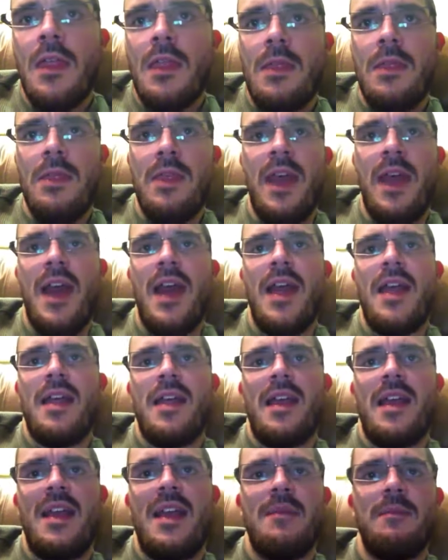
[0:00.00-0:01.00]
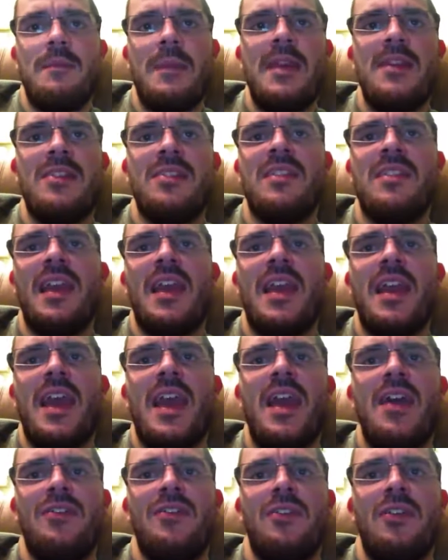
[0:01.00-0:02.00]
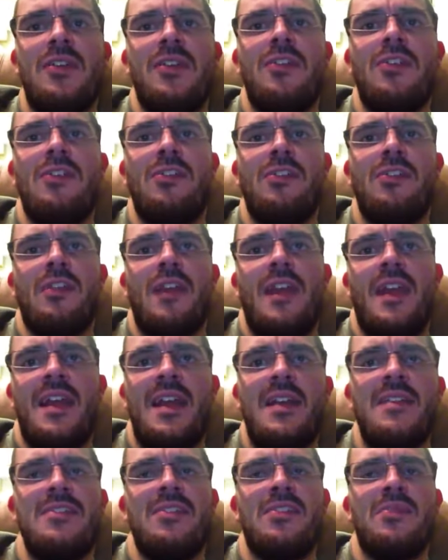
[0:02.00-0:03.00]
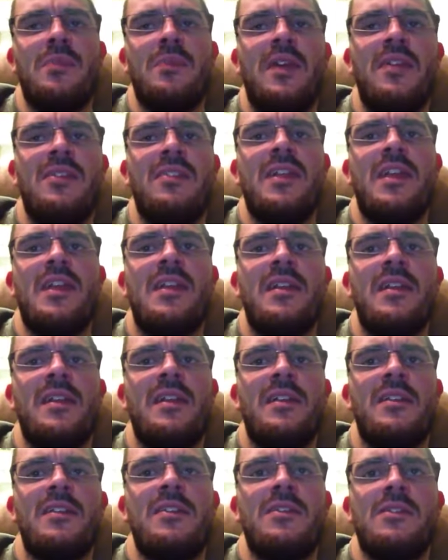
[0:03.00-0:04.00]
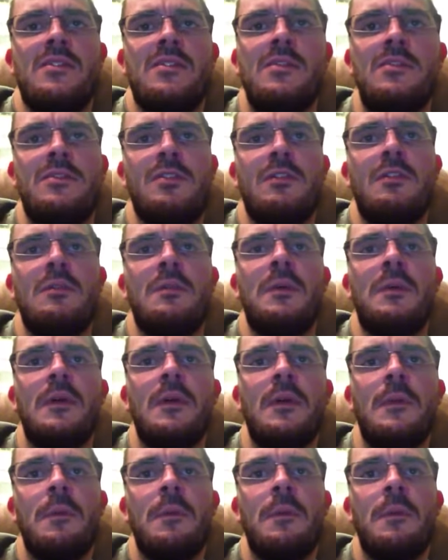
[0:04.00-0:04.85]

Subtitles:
that it may stay as is, and I just may stay connected to YouTube.